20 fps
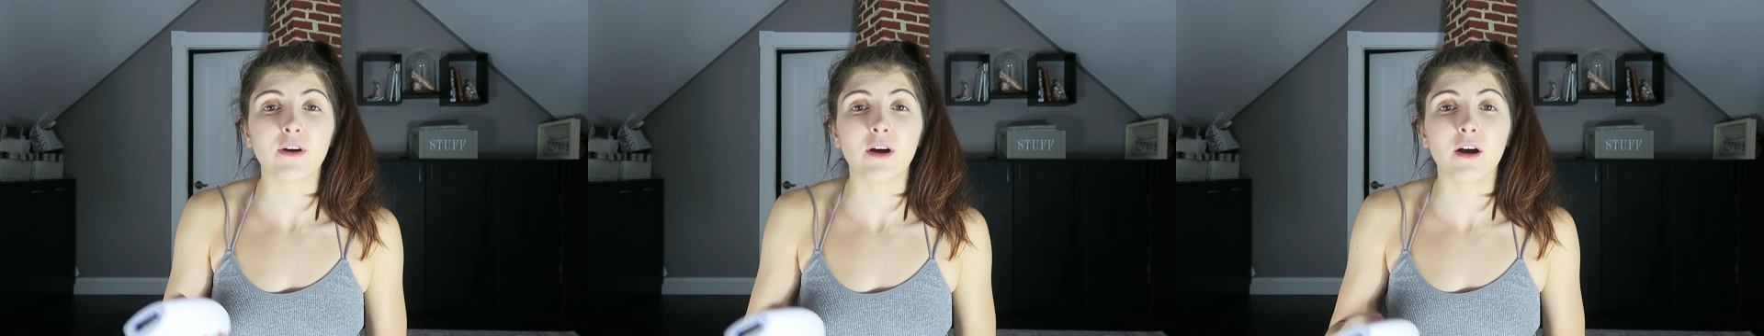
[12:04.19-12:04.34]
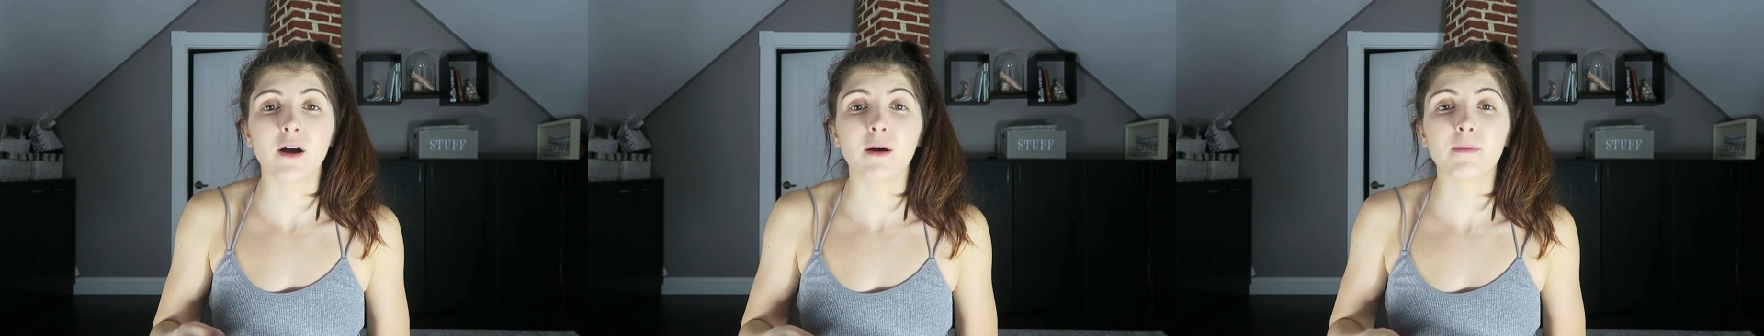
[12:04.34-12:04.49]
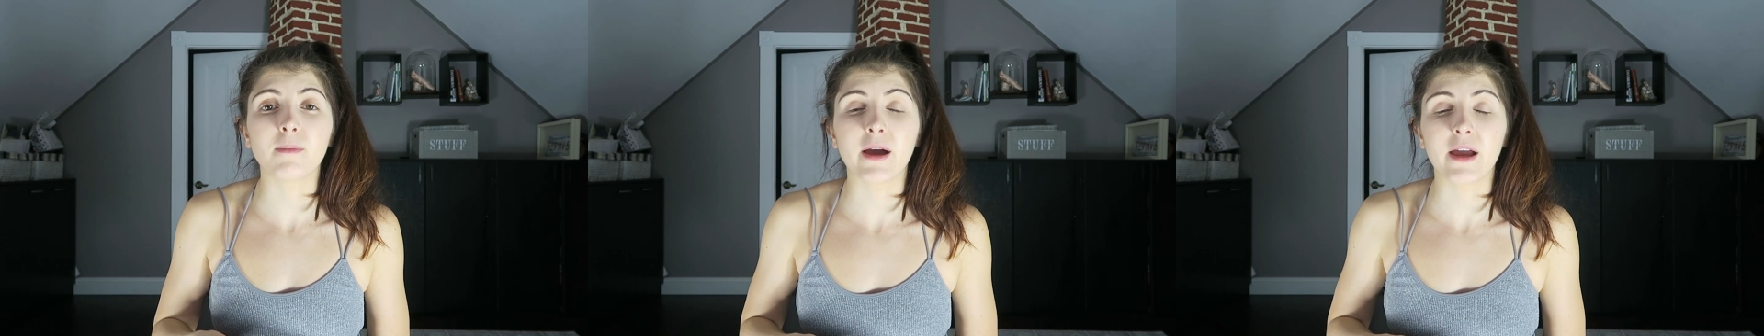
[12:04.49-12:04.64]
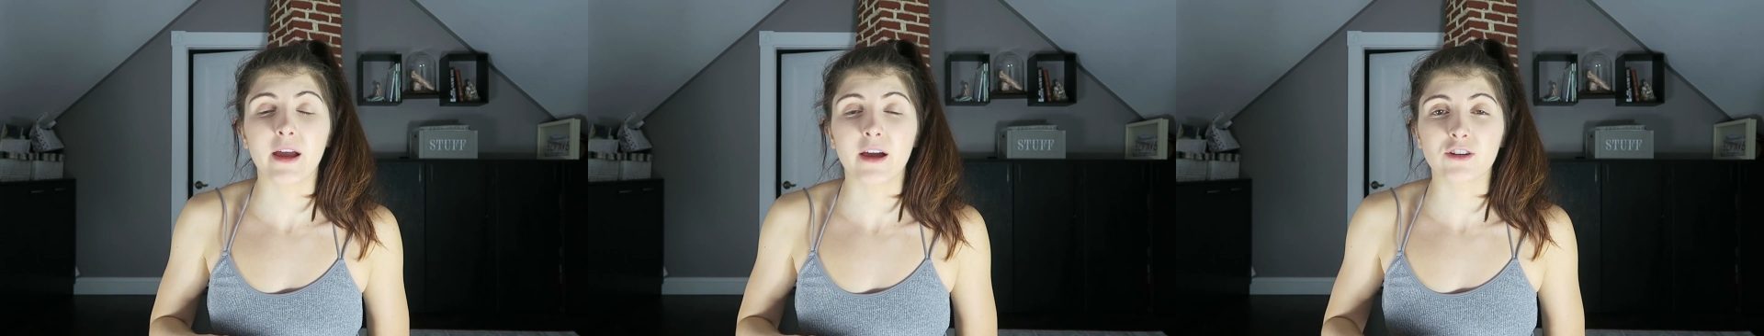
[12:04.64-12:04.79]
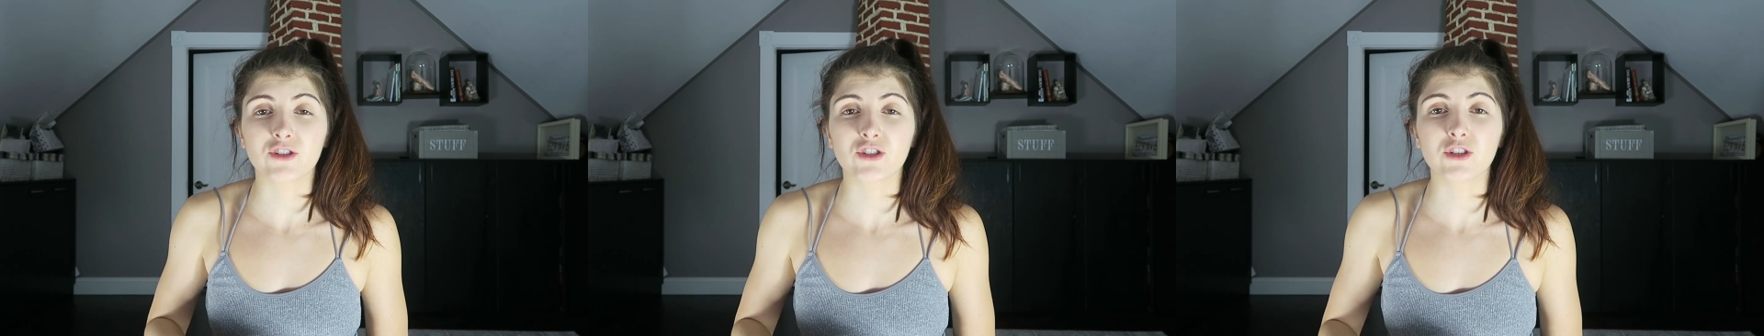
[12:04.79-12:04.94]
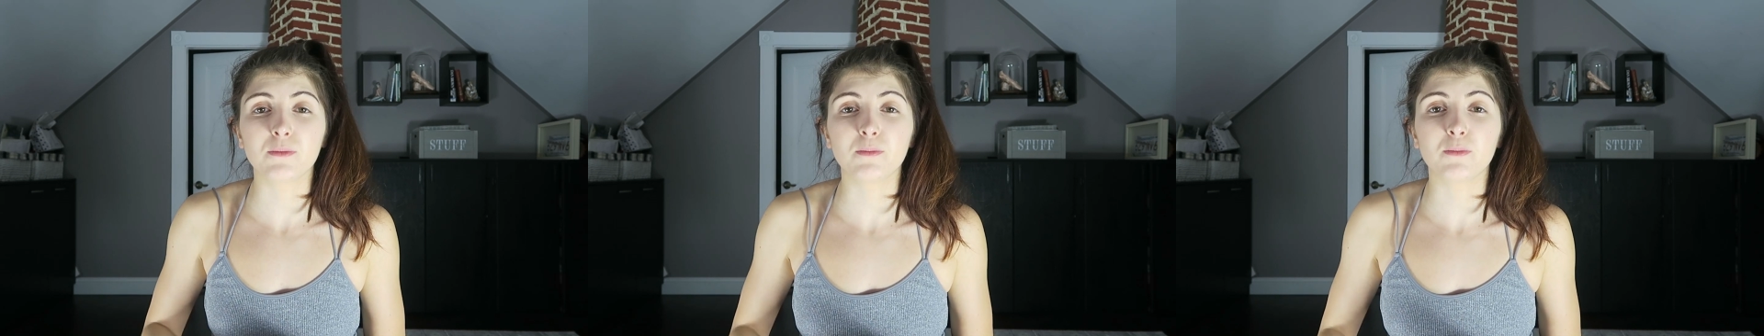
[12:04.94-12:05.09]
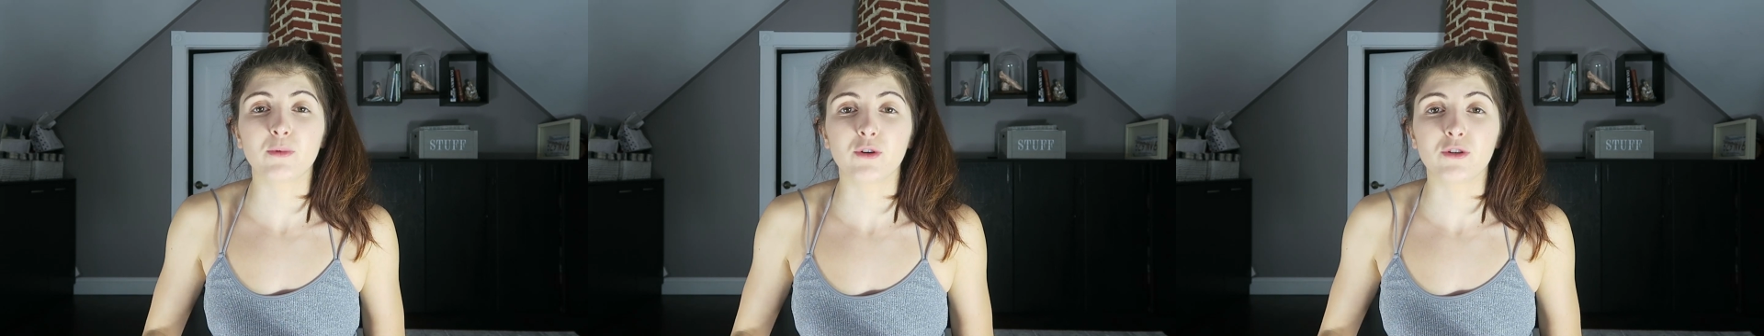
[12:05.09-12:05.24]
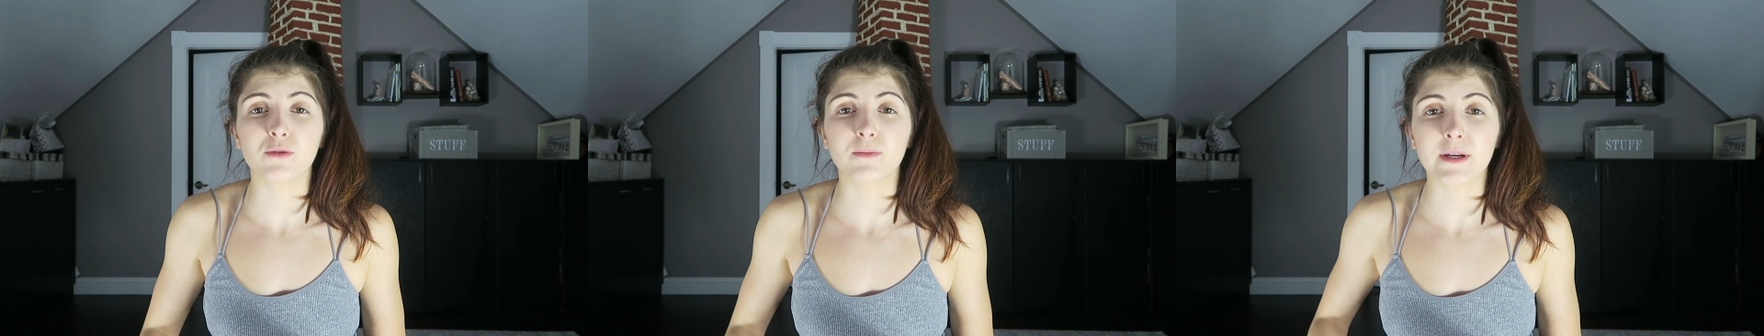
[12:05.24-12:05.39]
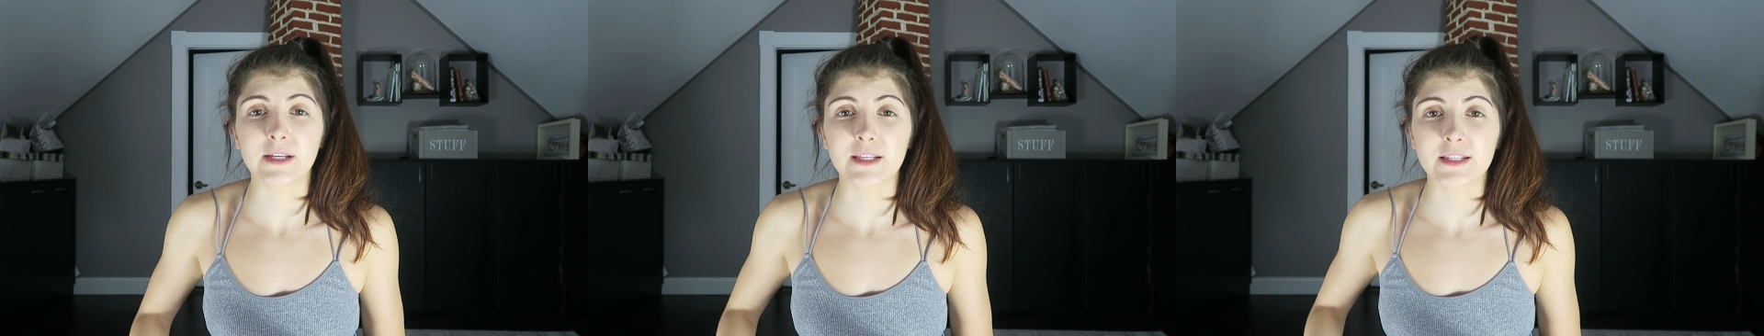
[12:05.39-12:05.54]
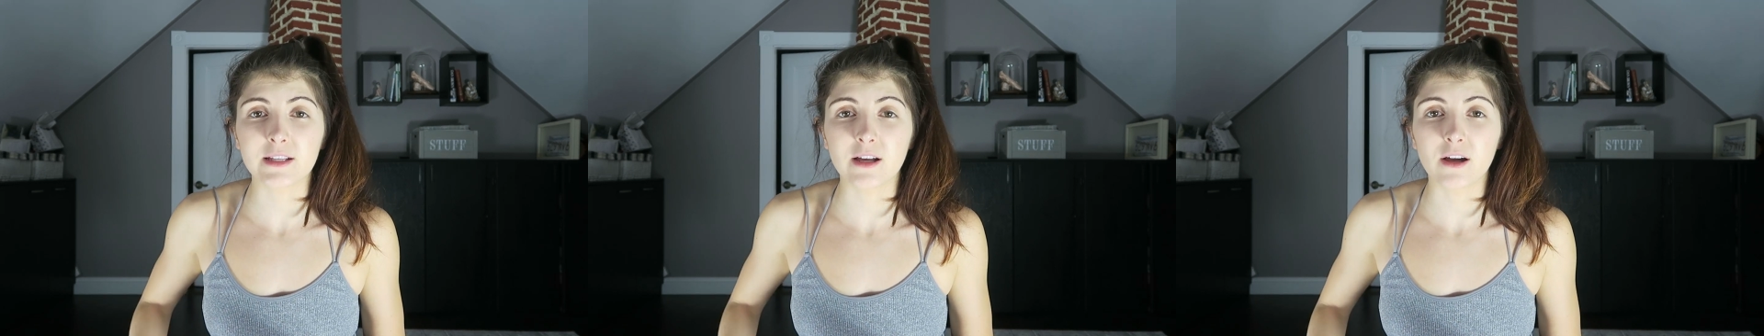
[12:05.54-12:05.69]
I actually burned
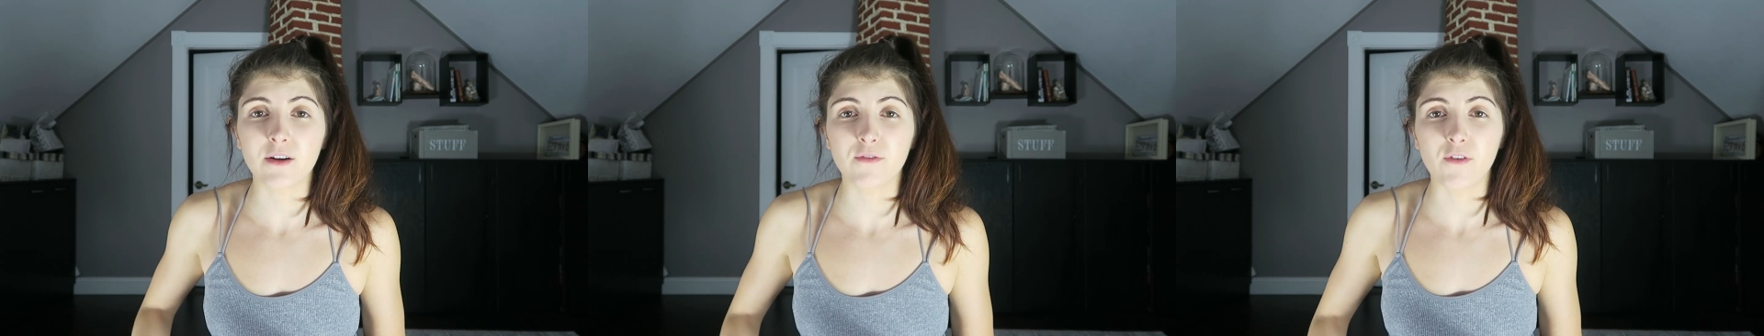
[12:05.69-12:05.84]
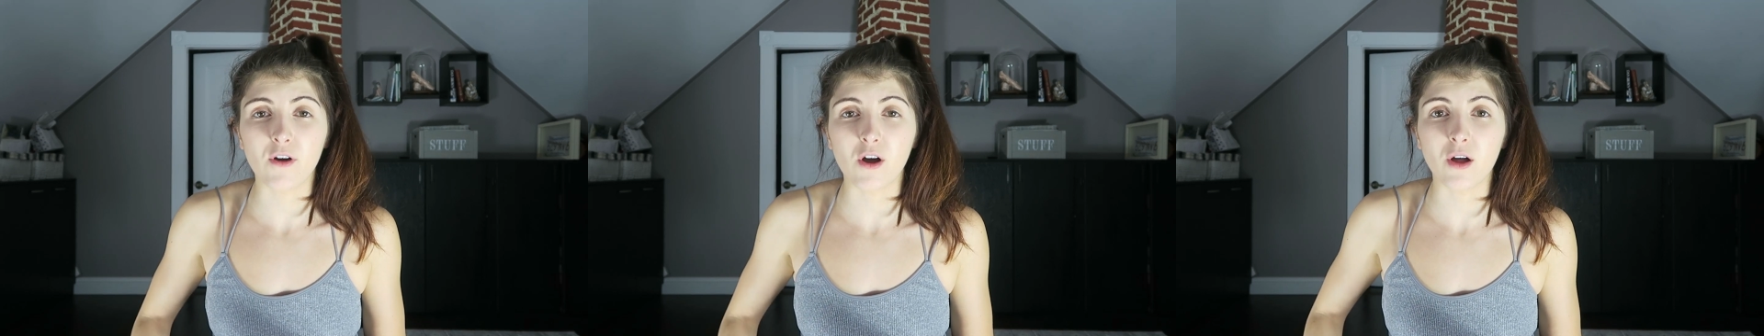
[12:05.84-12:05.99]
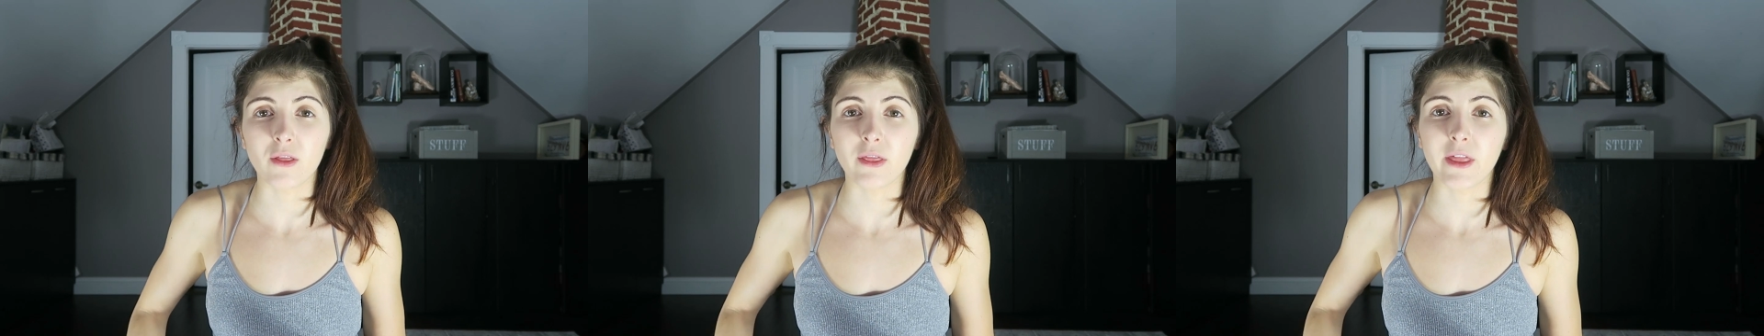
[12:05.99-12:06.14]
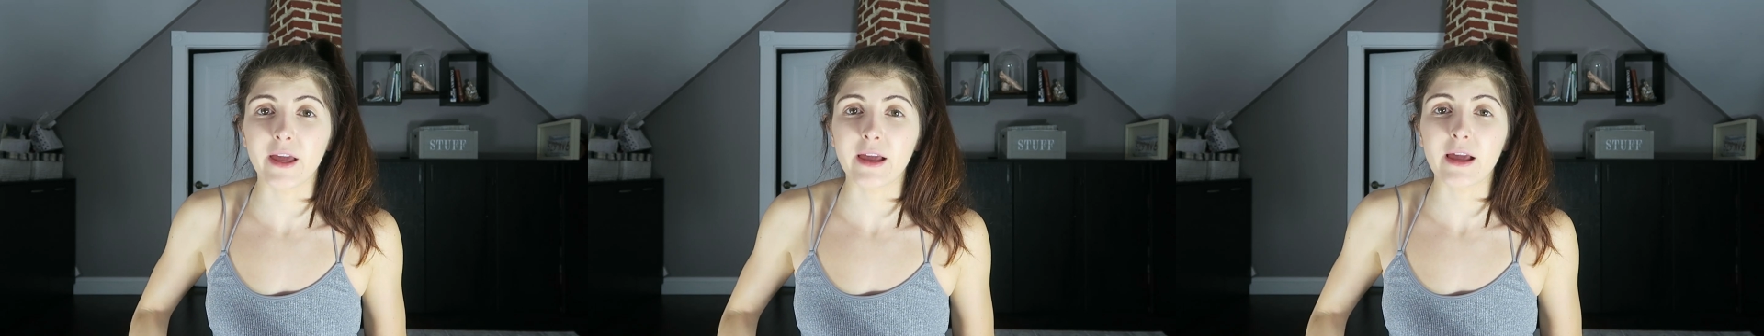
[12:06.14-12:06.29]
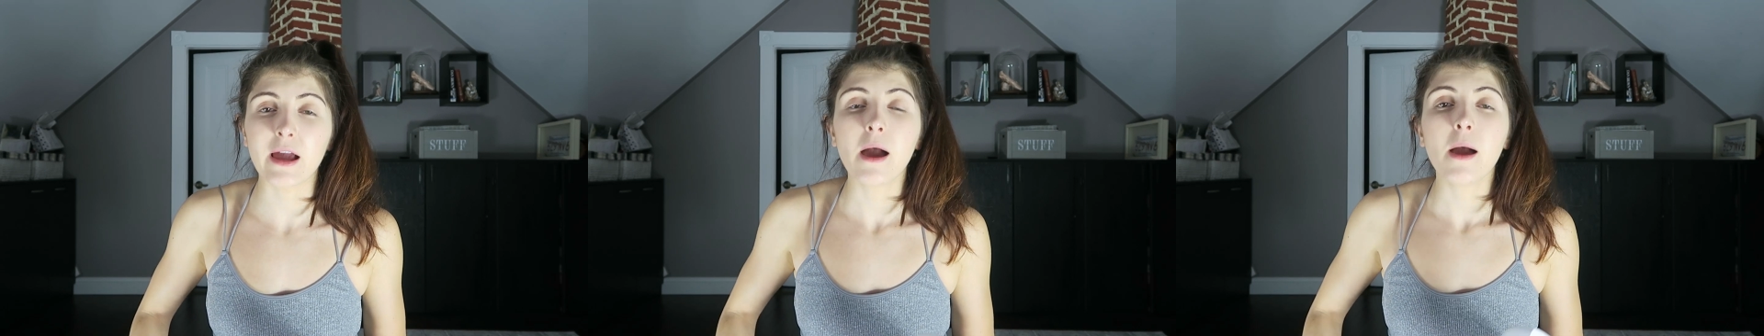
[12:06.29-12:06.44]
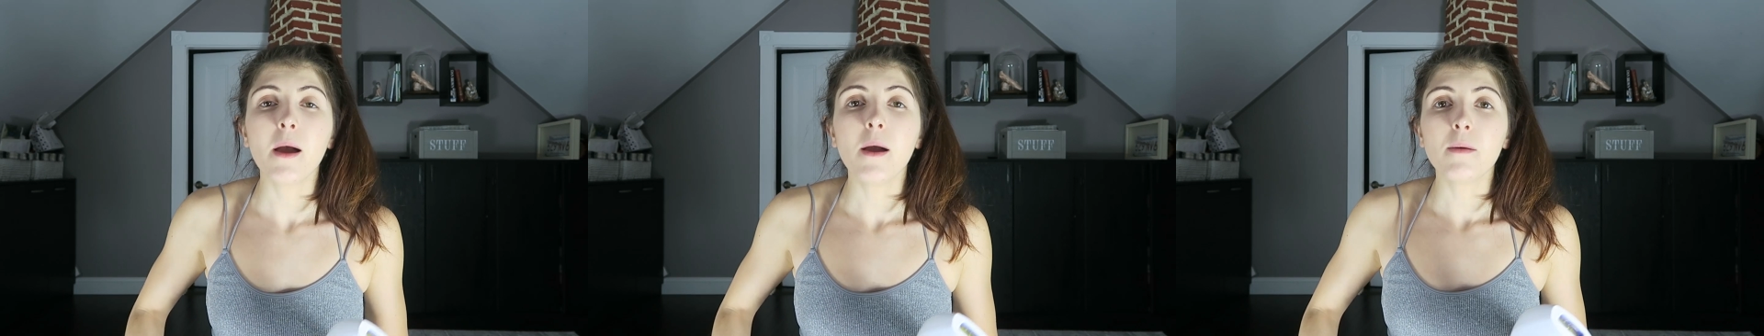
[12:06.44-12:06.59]
myself on like